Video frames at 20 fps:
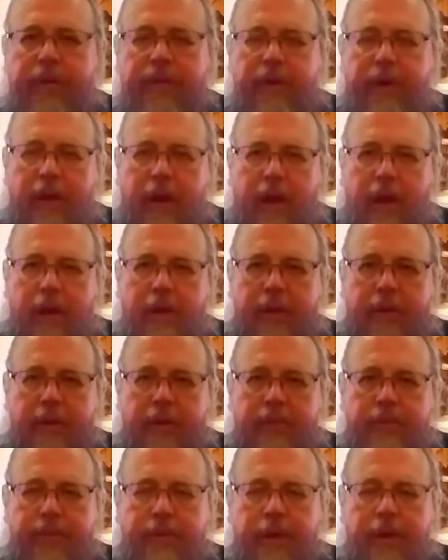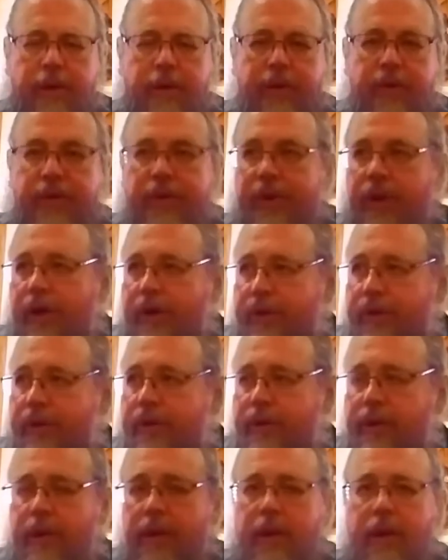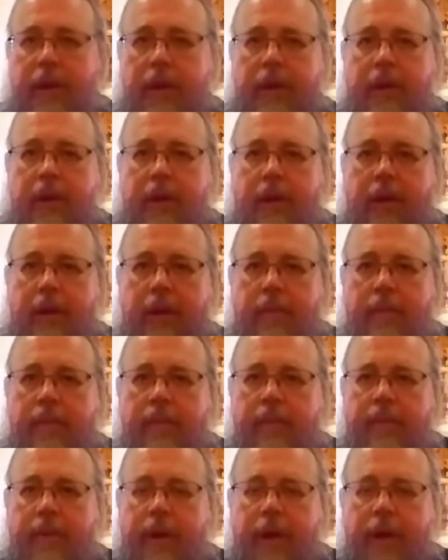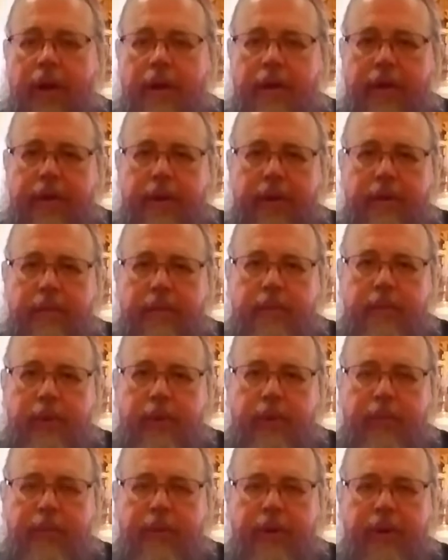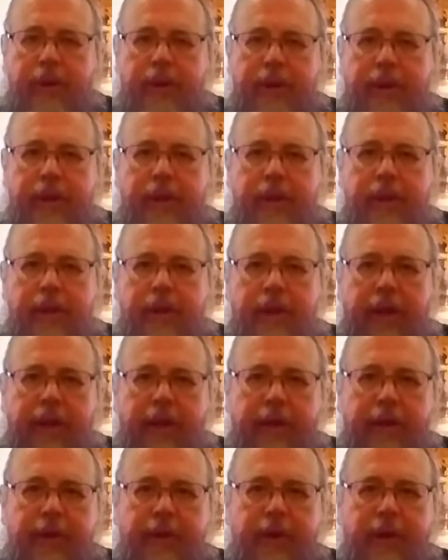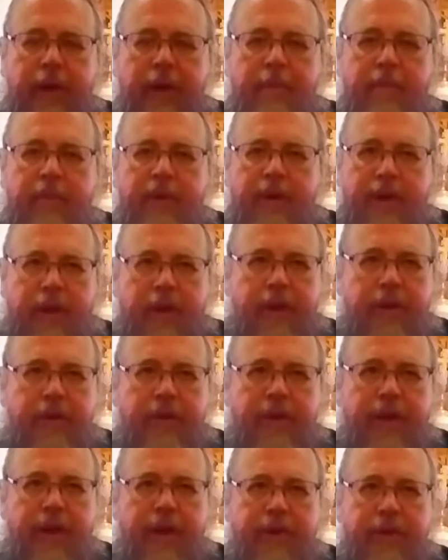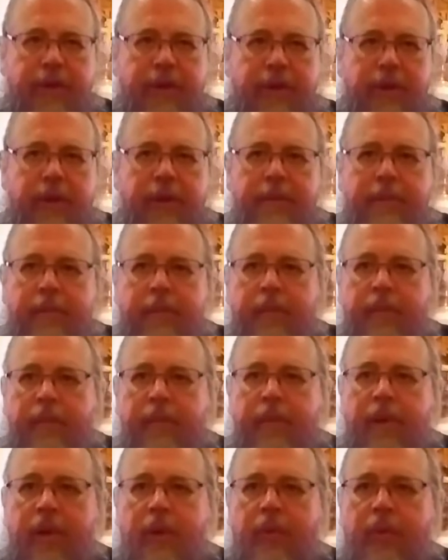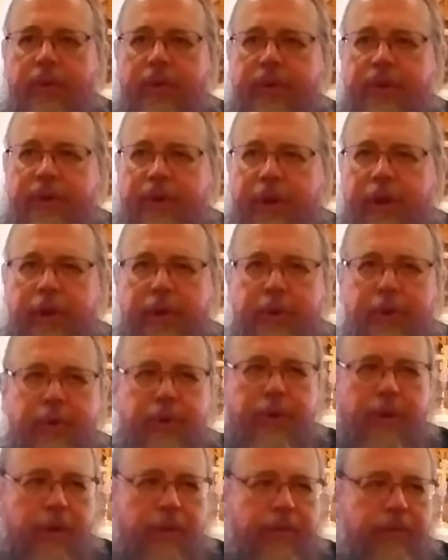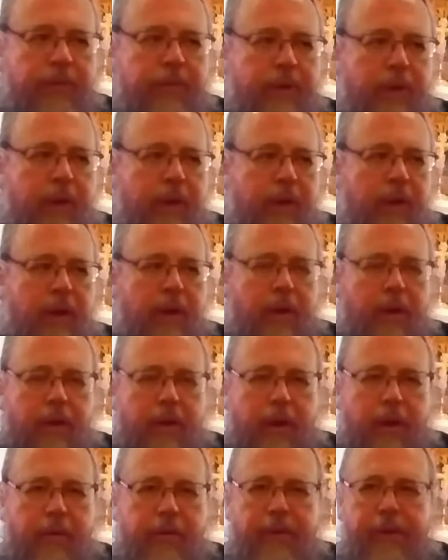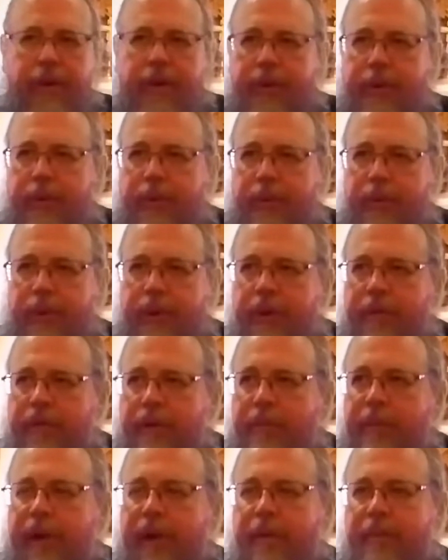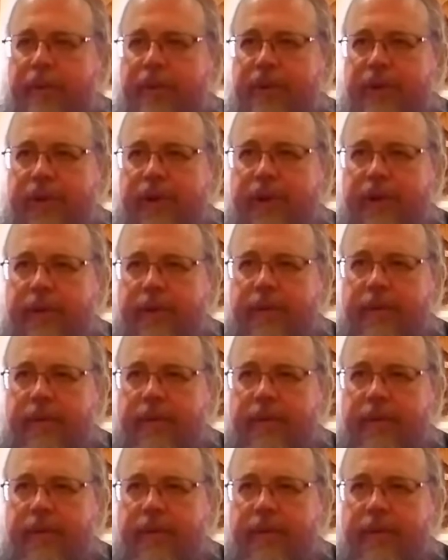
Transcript: of a lot of uh, discussion um, on the both politically and ecclesiastically was the nature of of the authority of the papacy.